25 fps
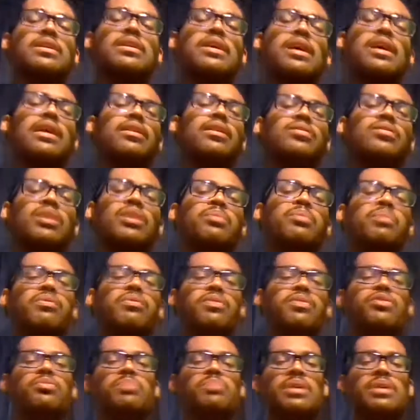An example of
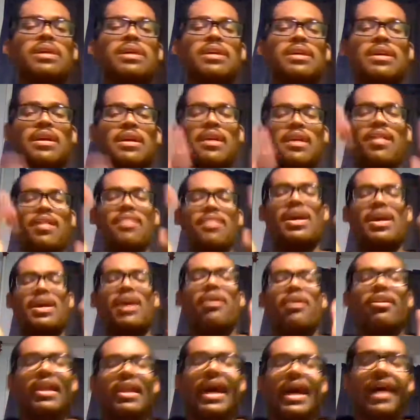this would be, they
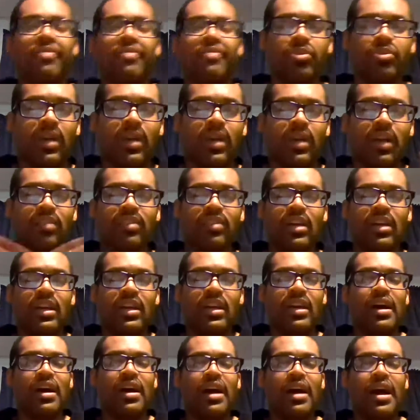all laughed when I said
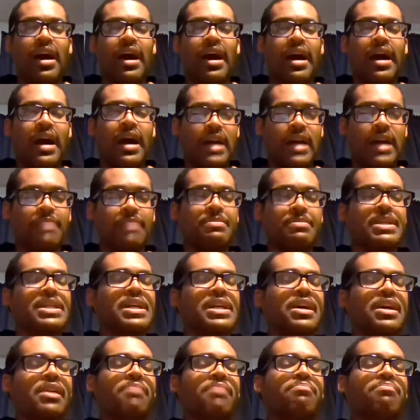I'd
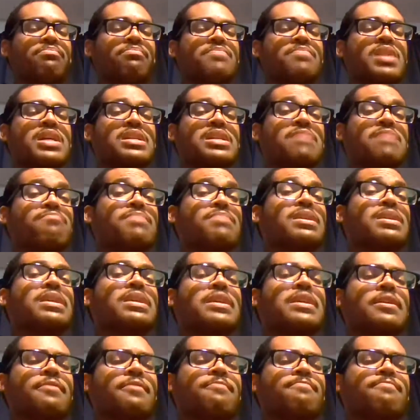become a comedian.